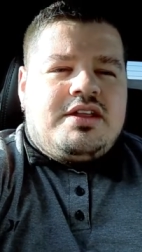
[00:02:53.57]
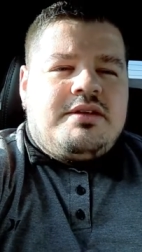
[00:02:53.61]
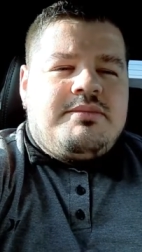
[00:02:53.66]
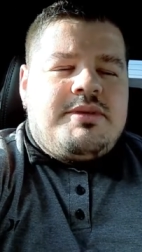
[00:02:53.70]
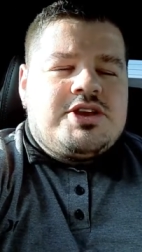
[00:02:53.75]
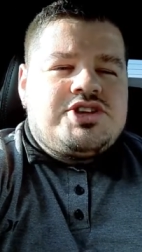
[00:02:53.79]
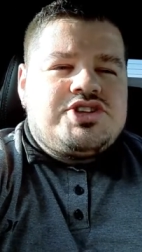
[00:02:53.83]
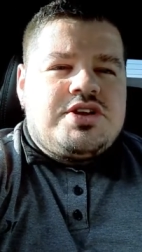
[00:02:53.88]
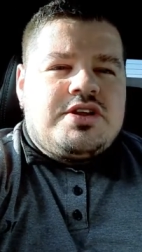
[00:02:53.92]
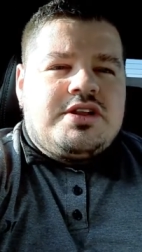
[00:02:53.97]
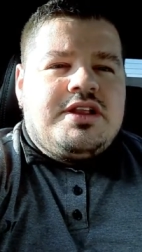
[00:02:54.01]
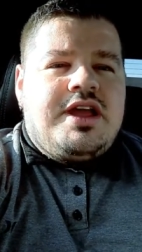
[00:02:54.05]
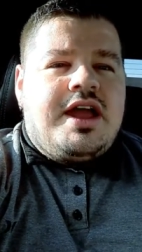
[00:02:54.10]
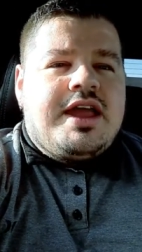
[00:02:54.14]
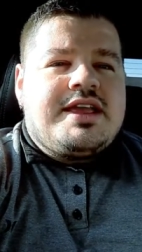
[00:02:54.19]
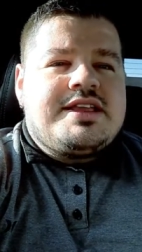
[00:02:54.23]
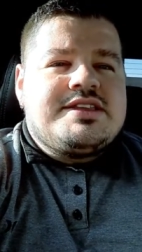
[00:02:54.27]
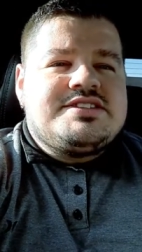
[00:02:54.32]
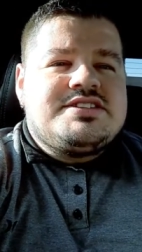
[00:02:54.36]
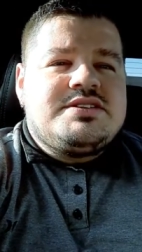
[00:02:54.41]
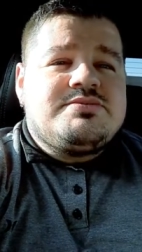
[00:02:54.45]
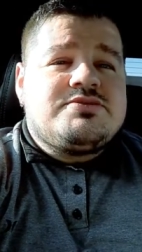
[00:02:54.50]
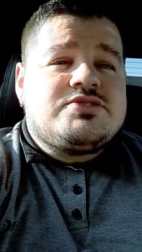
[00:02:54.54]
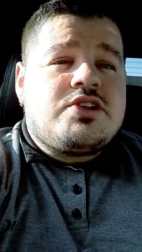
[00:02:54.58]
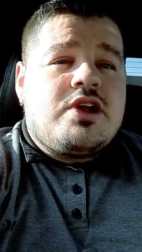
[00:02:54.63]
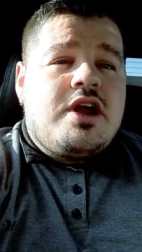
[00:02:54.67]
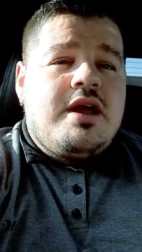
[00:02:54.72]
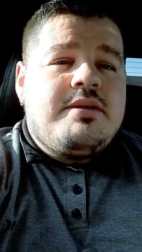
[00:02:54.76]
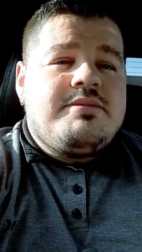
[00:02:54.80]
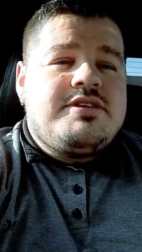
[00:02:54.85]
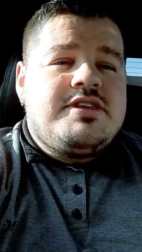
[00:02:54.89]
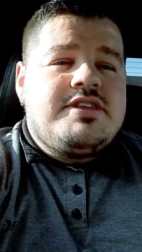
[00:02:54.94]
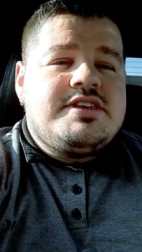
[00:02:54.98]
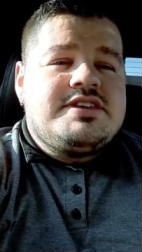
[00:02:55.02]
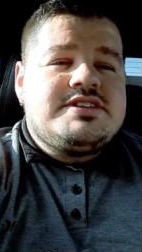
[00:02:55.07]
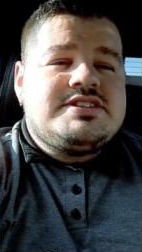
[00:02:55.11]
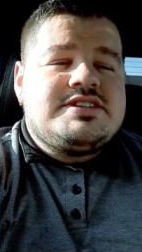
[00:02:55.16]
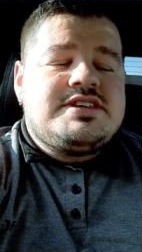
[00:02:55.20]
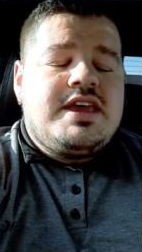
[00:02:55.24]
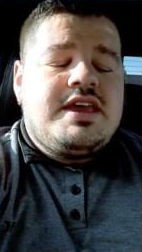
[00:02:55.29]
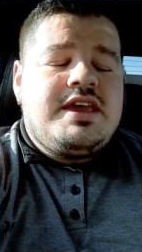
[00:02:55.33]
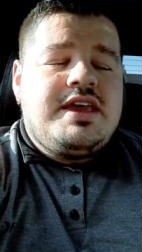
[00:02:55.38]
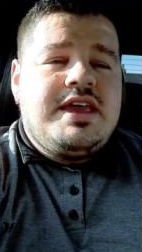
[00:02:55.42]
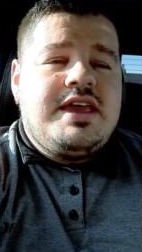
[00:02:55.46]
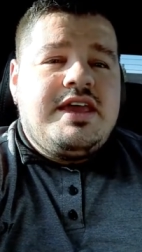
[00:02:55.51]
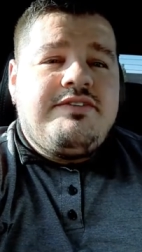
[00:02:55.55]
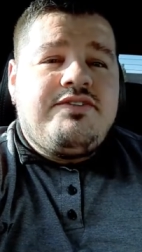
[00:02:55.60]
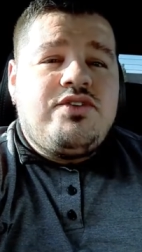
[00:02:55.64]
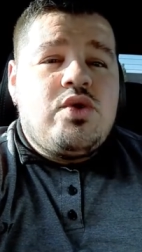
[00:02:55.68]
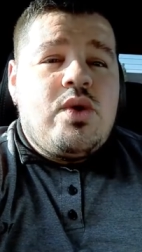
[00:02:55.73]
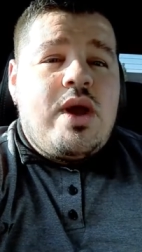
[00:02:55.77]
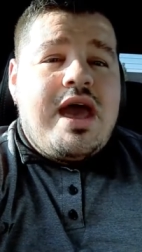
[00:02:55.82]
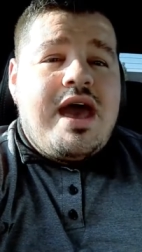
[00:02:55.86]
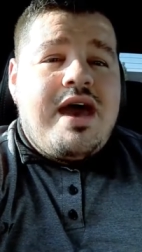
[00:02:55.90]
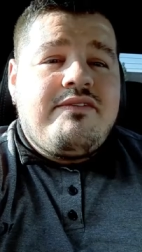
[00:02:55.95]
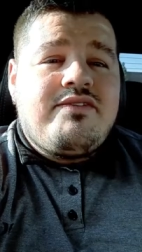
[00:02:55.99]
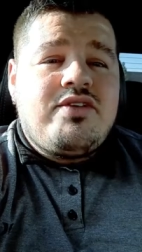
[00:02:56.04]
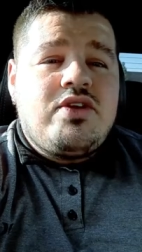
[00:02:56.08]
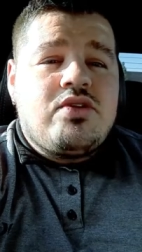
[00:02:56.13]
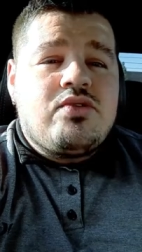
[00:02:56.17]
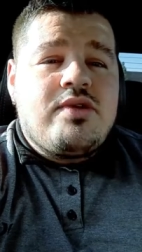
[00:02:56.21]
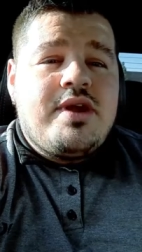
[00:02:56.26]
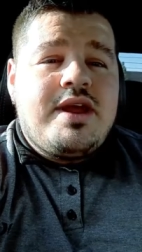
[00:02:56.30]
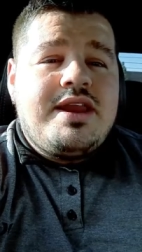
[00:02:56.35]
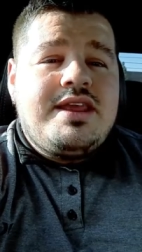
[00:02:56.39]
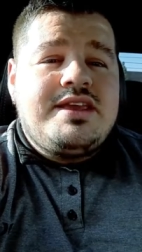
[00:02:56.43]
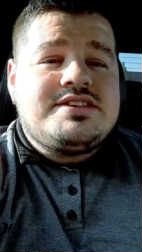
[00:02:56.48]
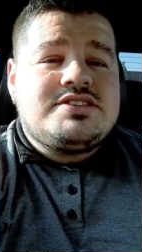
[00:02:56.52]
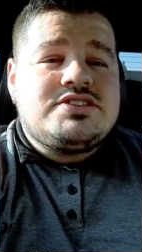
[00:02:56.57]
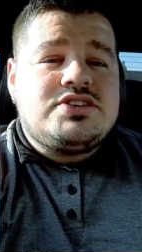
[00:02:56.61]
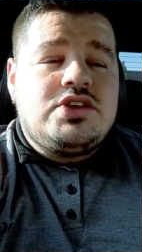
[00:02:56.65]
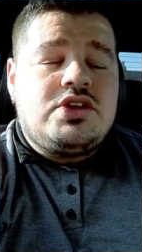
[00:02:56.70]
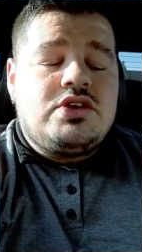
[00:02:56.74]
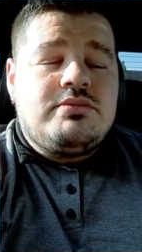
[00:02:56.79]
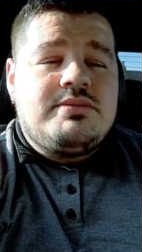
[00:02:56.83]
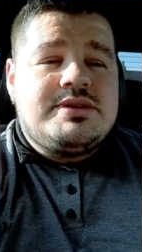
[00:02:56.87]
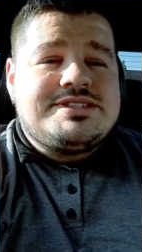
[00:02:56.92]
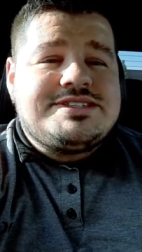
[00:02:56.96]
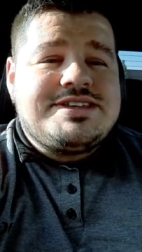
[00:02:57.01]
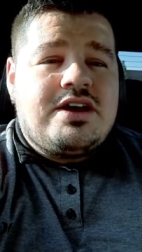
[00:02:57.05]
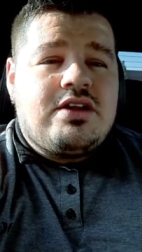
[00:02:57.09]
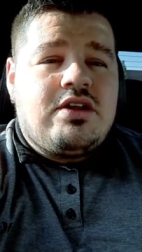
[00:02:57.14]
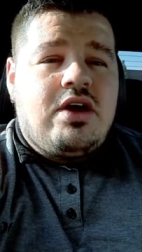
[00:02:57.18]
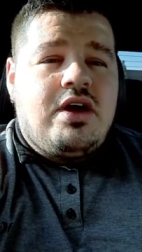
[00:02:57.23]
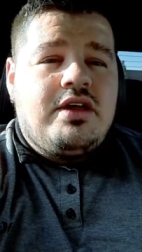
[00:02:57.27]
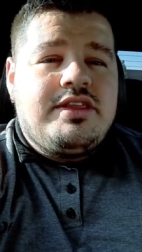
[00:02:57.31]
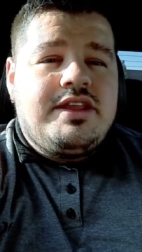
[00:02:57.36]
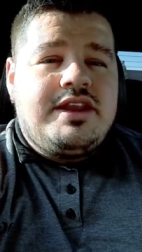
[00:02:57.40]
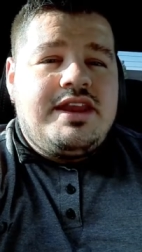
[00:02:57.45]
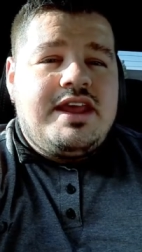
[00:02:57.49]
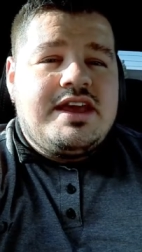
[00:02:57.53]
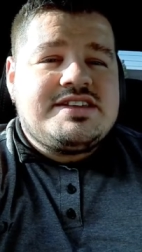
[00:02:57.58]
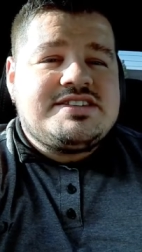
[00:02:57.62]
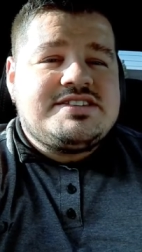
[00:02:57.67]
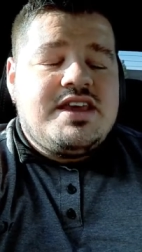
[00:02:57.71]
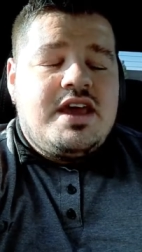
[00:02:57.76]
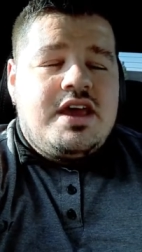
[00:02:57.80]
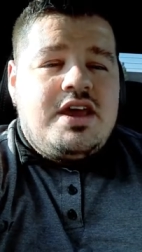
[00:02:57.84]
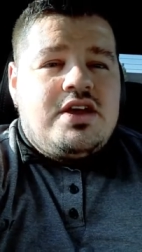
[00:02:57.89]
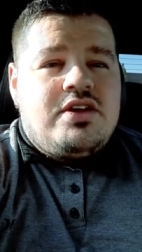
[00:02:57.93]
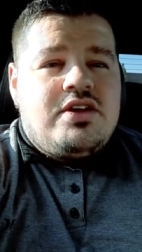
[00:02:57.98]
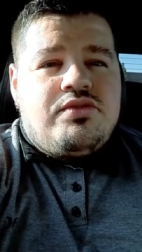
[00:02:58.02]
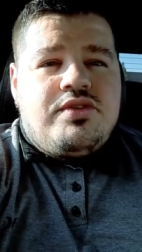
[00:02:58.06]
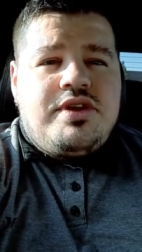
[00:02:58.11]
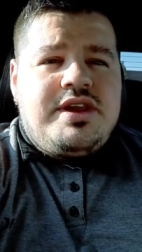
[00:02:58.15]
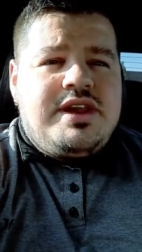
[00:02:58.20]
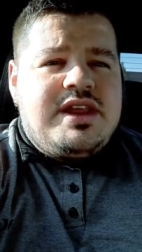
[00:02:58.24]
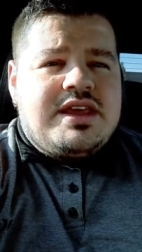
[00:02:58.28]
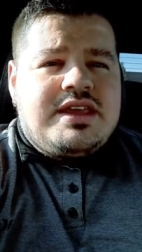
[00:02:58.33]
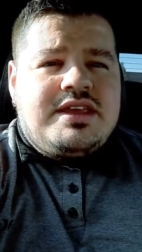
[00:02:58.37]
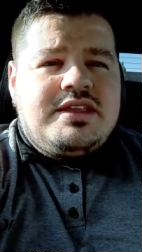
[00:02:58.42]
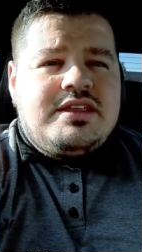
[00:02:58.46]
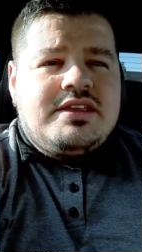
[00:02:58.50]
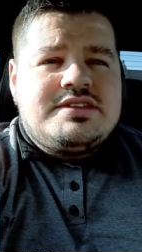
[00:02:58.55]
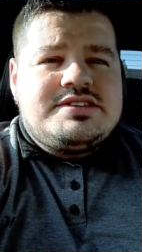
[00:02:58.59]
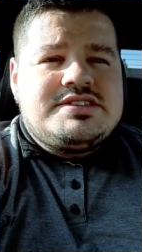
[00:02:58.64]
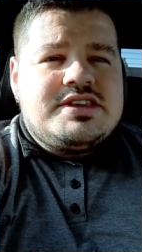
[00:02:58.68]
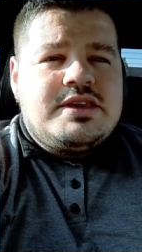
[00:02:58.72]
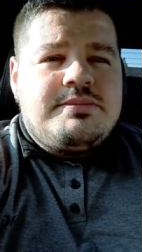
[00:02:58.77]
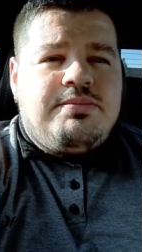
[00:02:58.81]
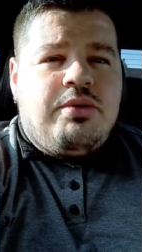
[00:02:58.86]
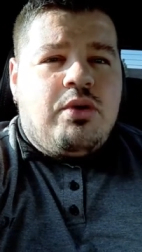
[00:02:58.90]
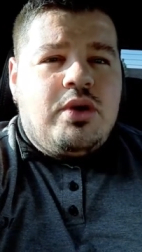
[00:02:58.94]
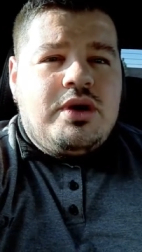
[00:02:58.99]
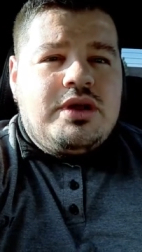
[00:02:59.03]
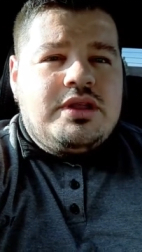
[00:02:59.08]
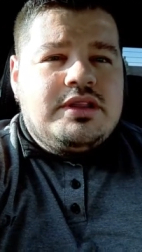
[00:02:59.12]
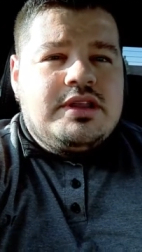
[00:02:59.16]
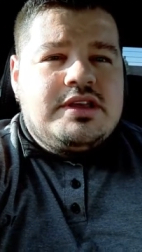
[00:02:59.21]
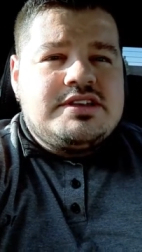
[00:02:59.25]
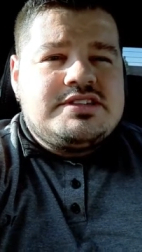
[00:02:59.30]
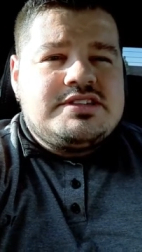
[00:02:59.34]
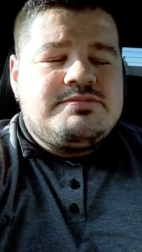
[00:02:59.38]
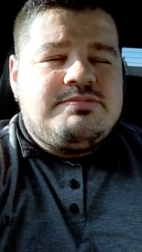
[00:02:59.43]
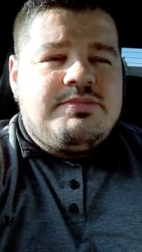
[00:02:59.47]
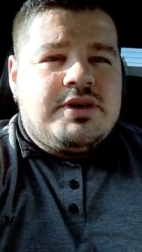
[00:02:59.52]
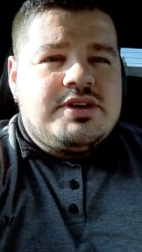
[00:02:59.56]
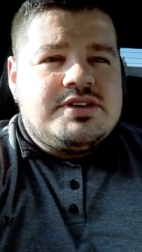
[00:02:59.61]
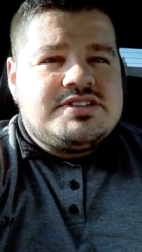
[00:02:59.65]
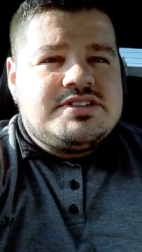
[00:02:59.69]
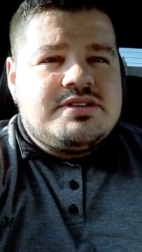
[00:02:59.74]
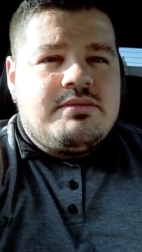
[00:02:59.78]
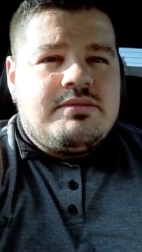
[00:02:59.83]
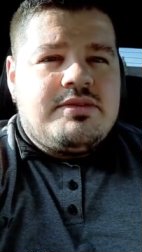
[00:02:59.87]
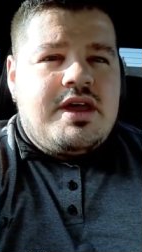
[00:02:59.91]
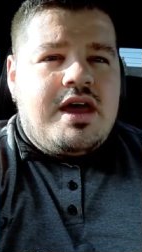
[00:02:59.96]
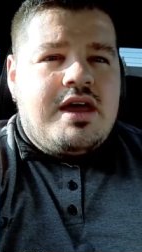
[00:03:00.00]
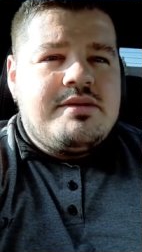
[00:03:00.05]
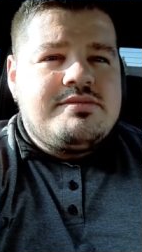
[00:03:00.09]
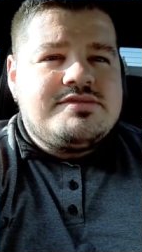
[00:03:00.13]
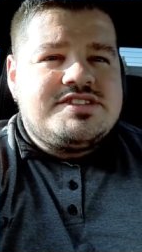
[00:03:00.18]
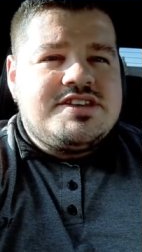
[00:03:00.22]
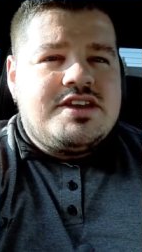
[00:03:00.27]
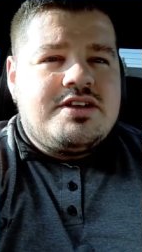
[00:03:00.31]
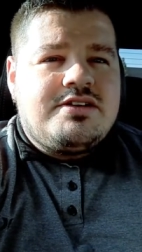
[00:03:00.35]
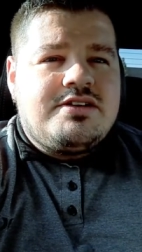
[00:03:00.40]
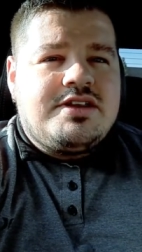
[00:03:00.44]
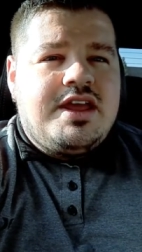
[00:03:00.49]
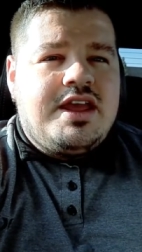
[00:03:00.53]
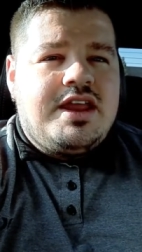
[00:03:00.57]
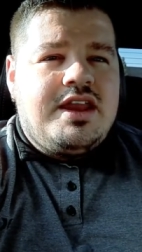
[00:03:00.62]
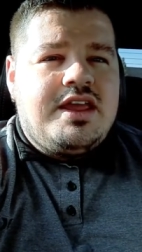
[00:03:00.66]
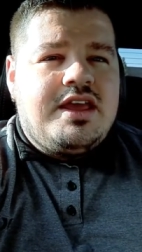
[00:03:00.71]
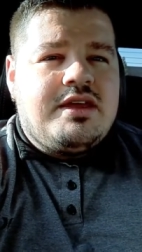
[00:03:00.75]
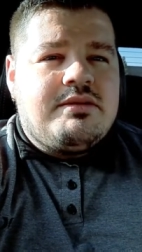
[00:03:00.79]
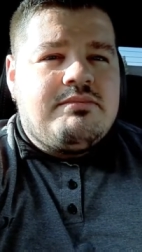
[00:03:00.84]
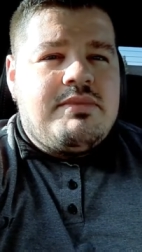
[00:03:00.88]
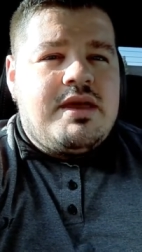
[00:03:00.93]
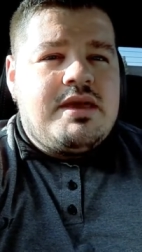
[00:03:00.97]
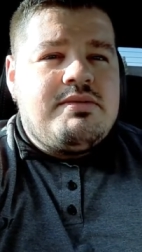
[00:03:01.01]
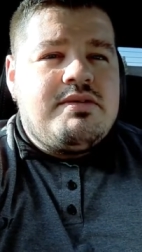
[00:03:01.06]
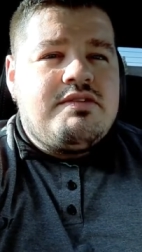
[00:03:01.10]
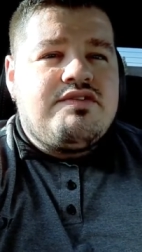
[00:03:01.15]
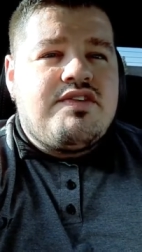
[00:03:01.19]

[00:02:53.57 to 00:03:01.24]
Make sure to like and subscribe to this if you haven't already, so you don't miss out on the next ridiculously pointless but sometimes entertaining and maybe